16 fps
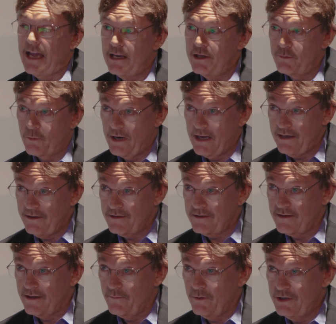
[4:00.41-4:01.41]
age
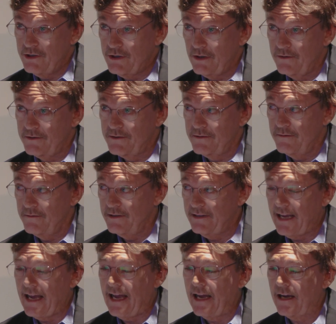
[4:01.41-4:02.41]
range that we chose to
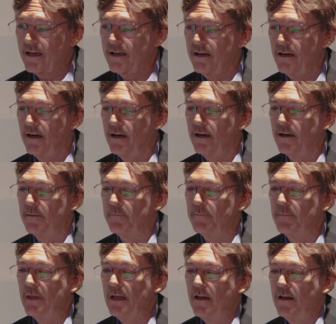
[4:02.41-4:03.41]
attack,
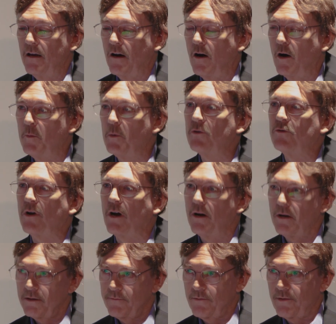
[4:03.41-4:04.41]
almost
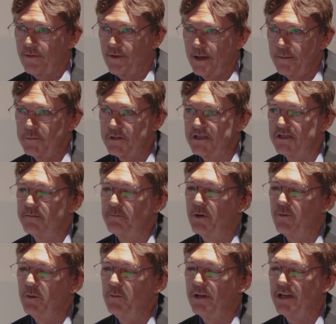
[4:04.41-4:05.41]
all of the thymus has
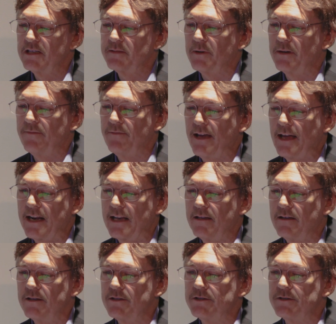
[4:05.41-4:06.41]
been replaced by
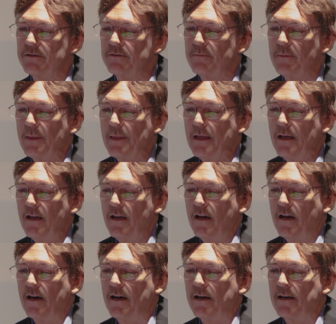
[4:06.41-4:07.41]
fatty tissue.
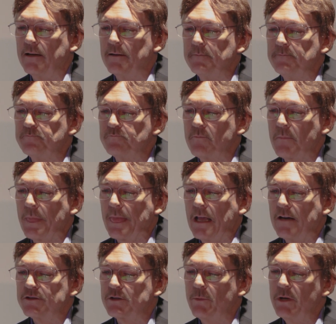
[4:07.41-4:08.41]
So
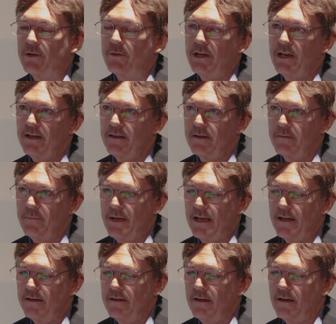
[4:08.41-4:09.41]
we treated the
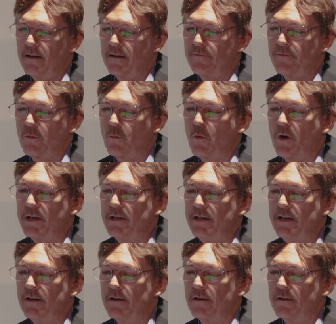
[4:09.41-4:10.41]
men for 1
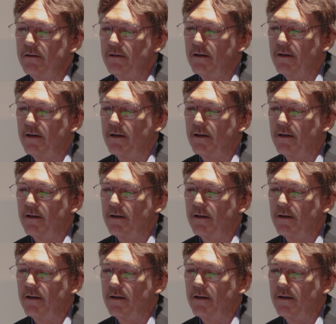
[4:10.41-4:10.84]
year.